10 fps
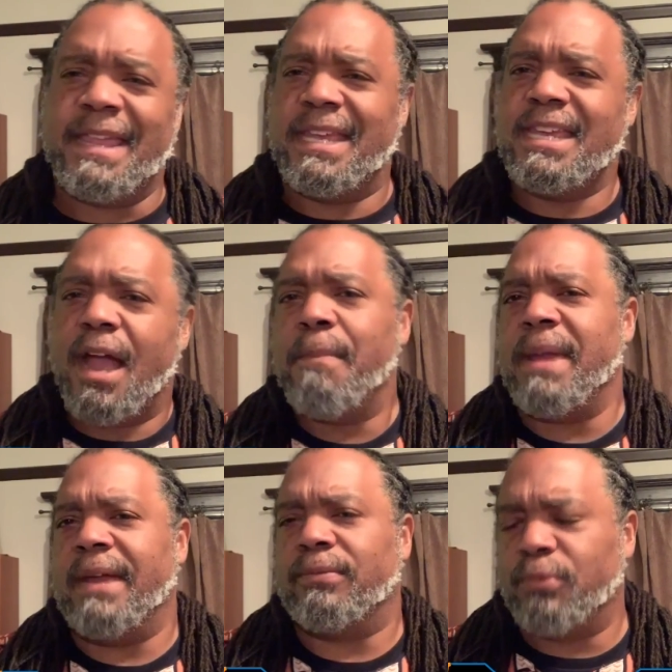And the
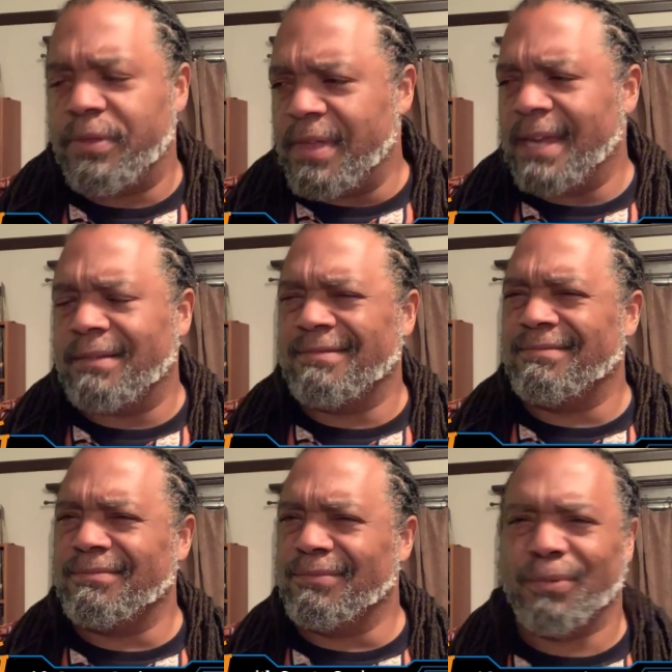young me would think,
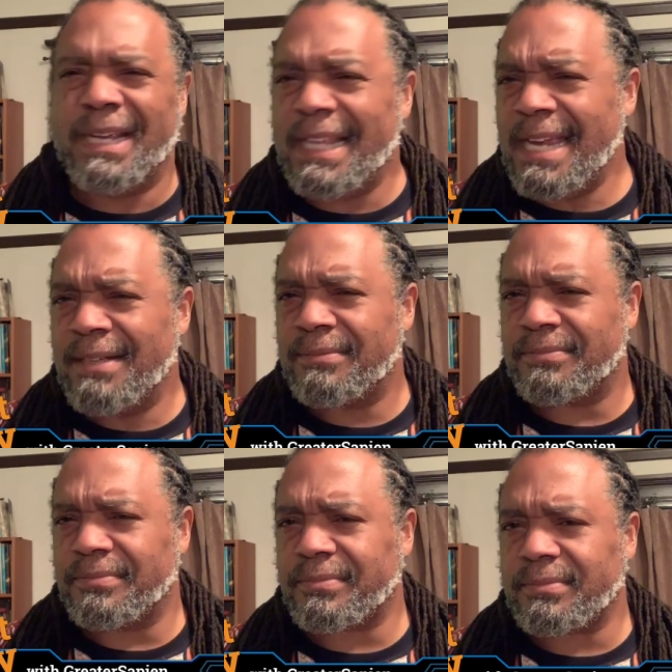really?
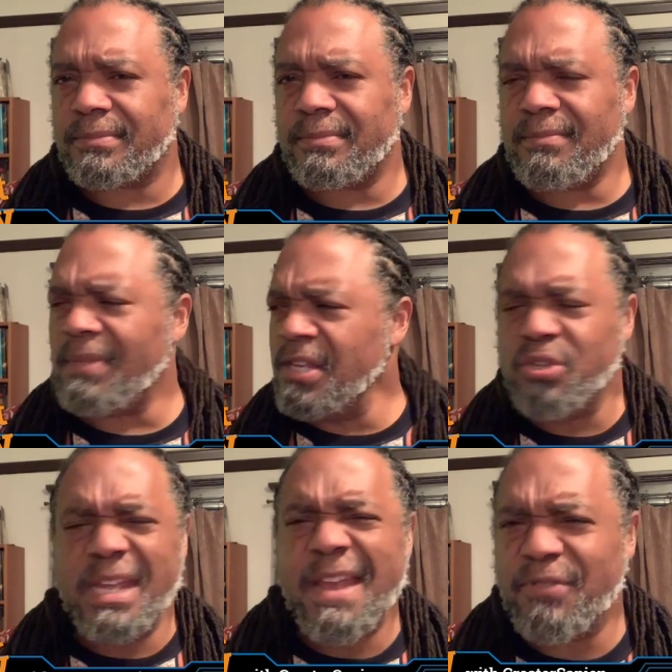
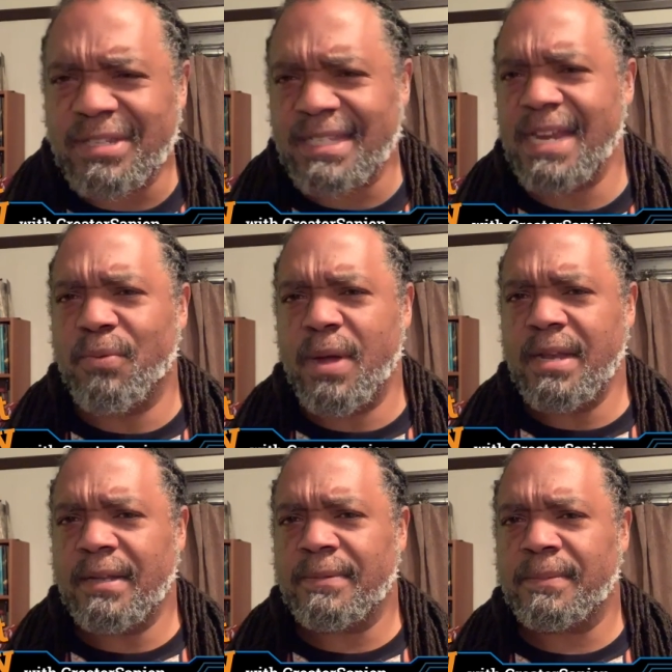So they'd never seen
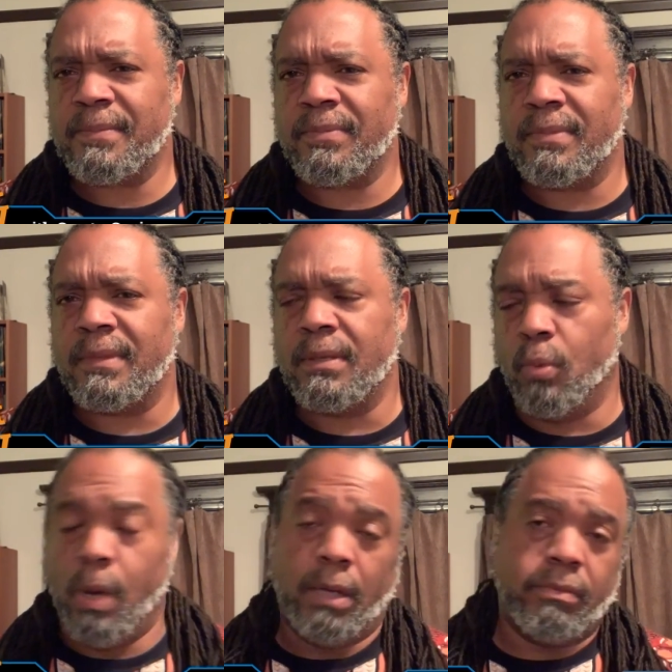one?
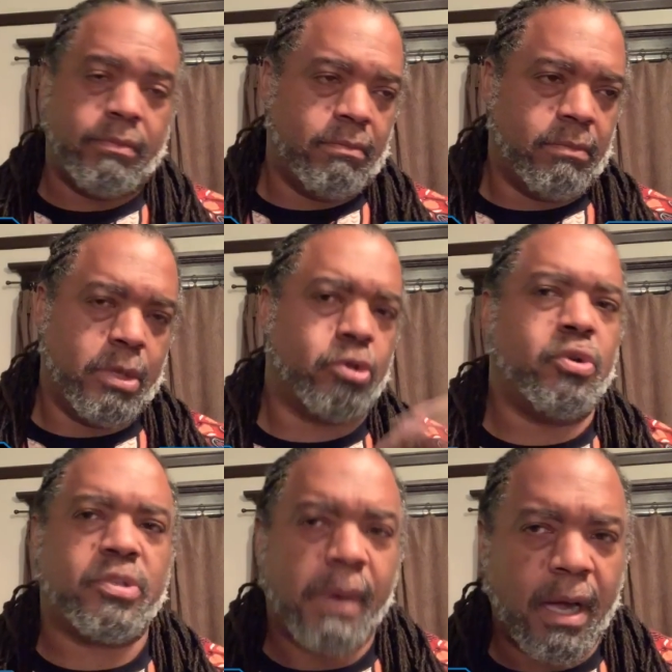Well, they're
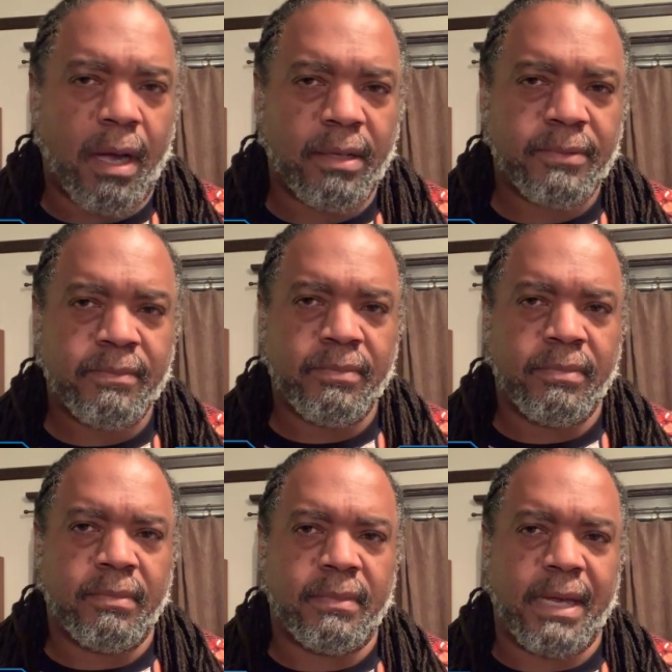too small,
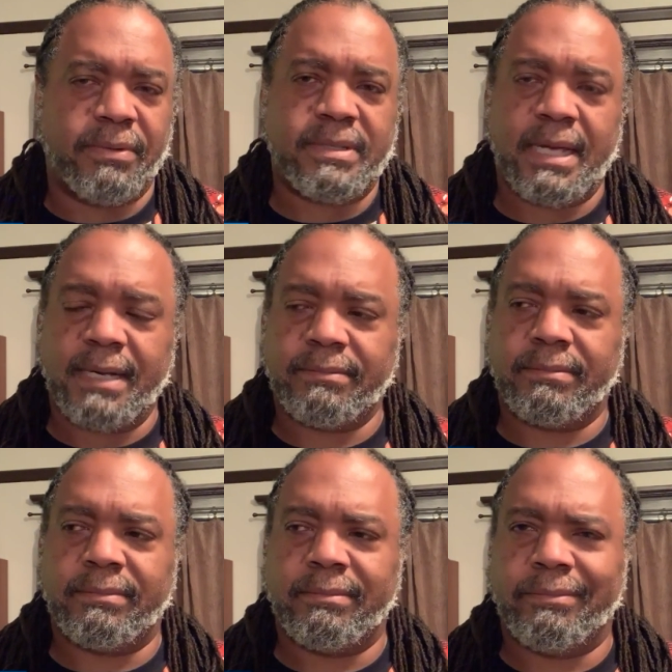they would say.
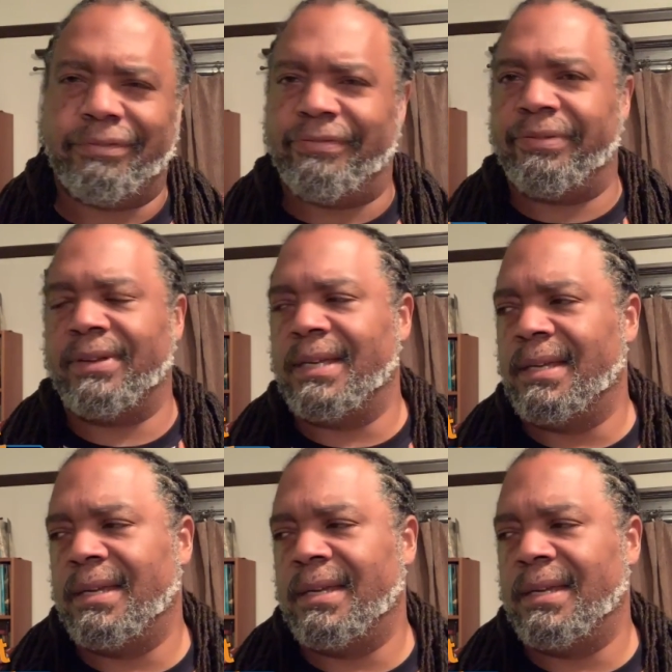Pfft,